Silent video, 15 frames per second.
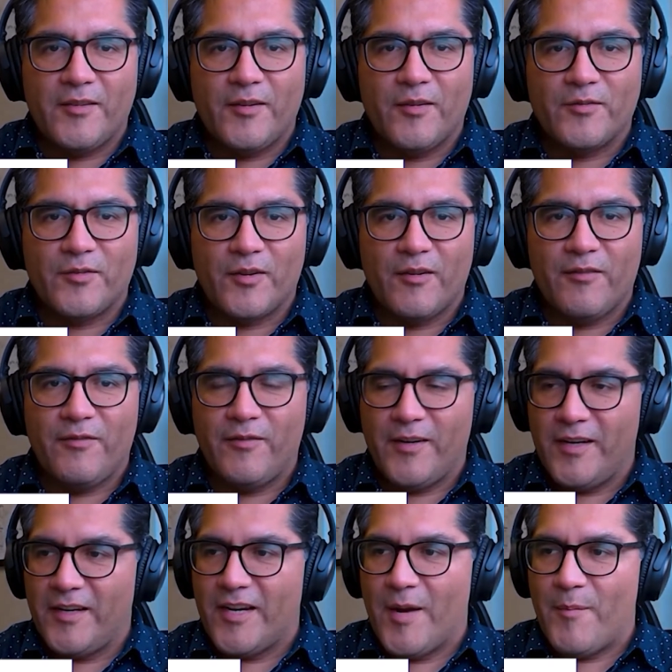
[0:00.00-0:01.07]
sort
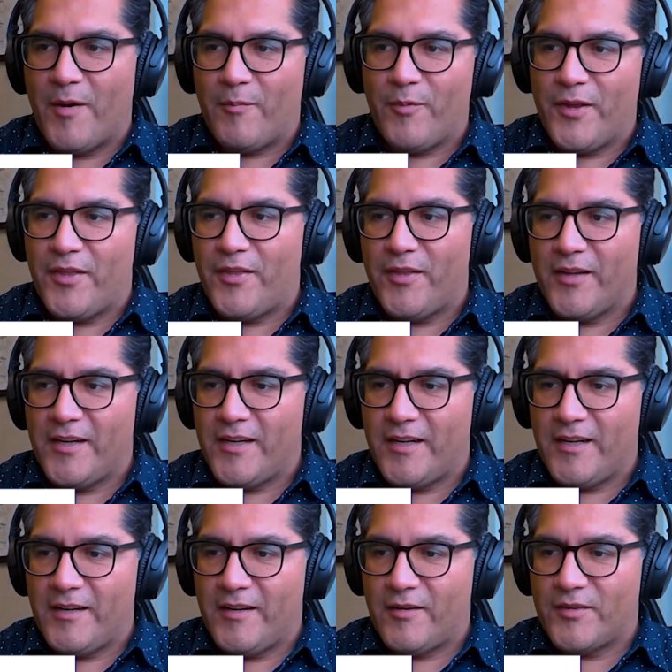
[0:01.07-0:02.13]
of come up with
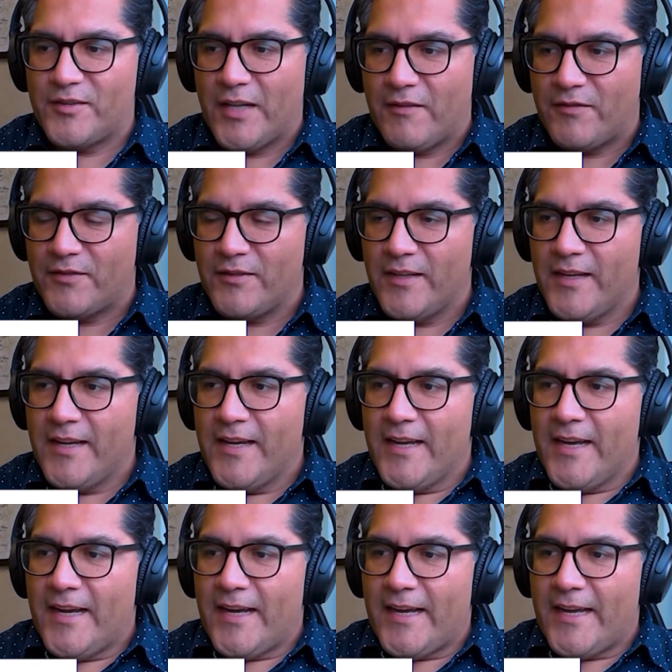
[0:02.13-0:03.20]
ourselves.
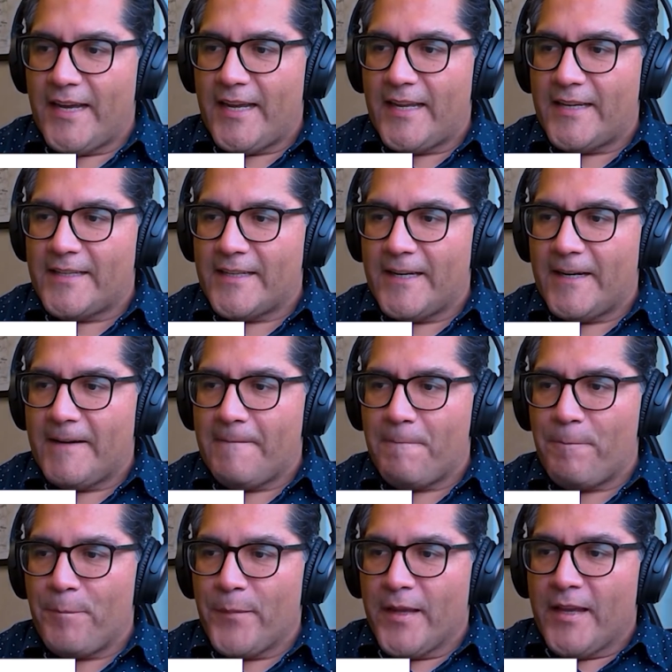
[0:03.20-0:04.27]
And
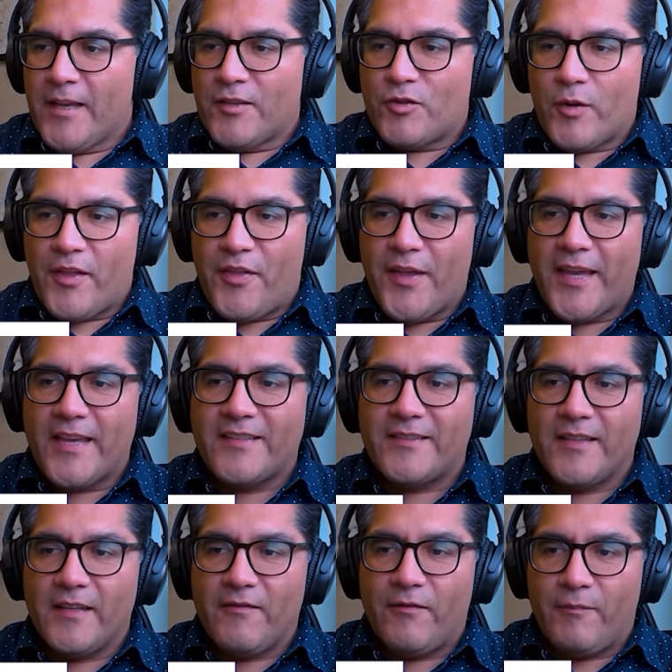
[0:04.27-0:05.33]
so I think
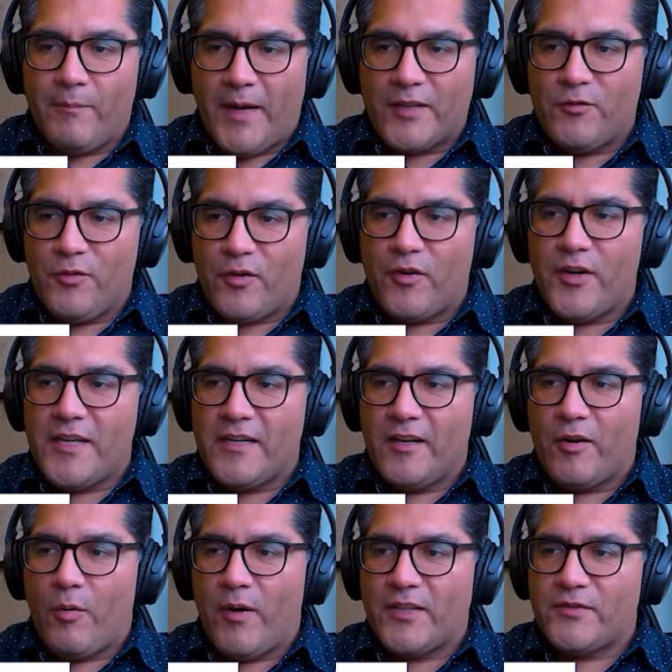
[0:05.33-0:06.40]
it's back to your
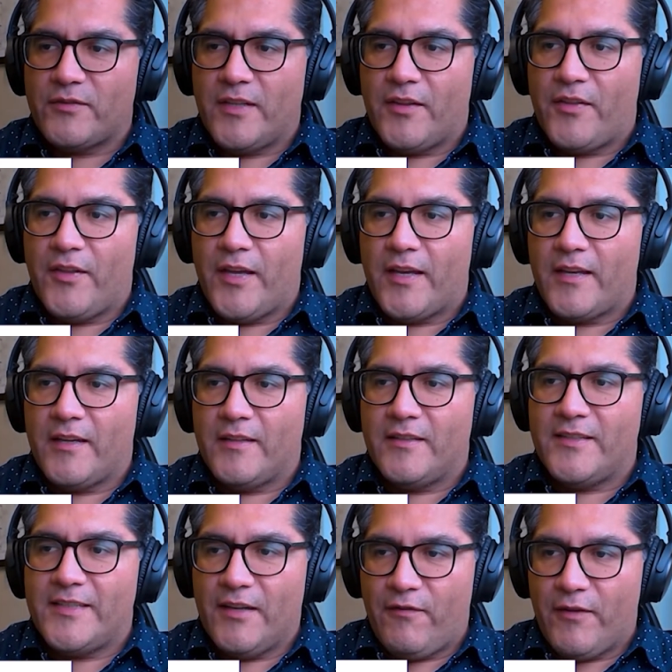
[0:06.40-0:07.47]
original question. I think
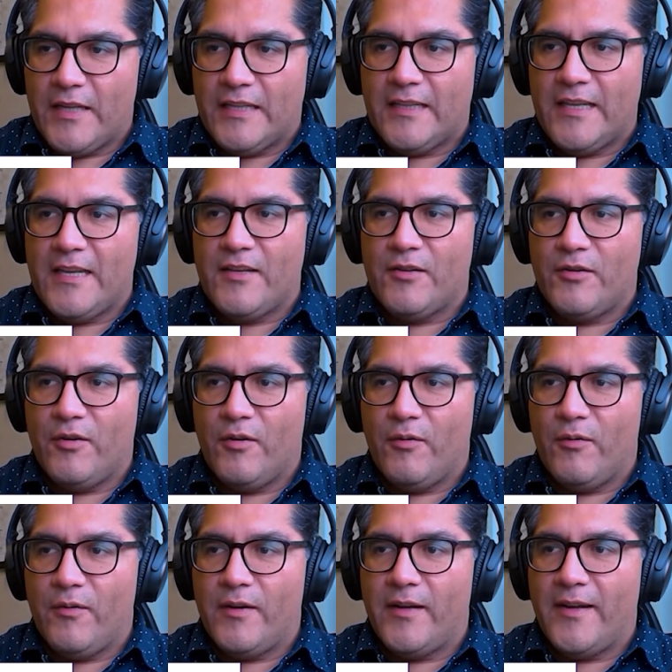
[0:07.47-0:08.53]
definitely,
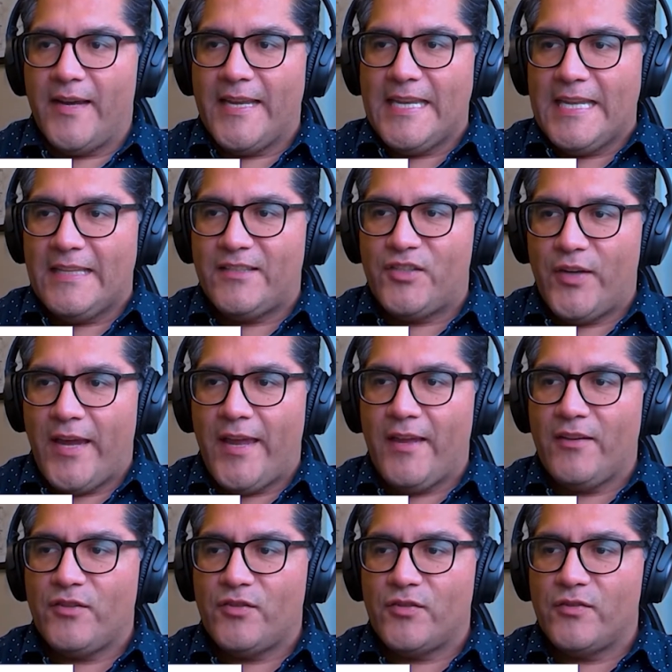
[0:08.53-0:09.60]
any
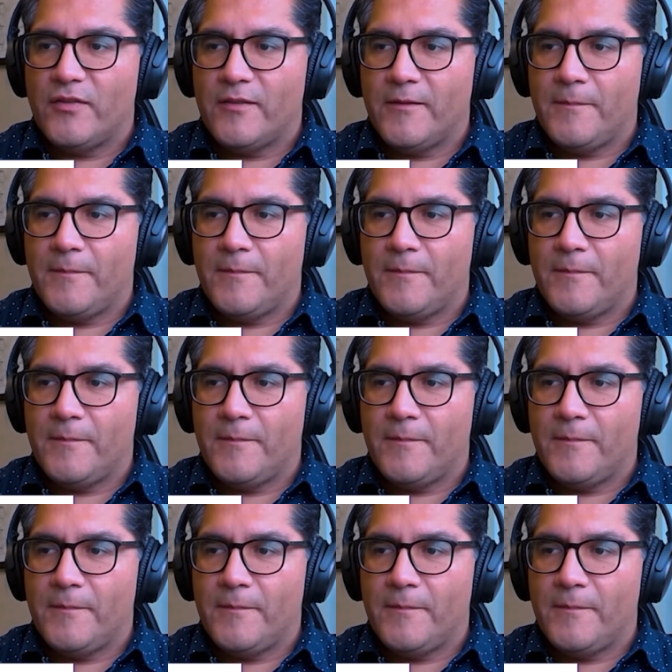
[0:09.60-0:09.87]
change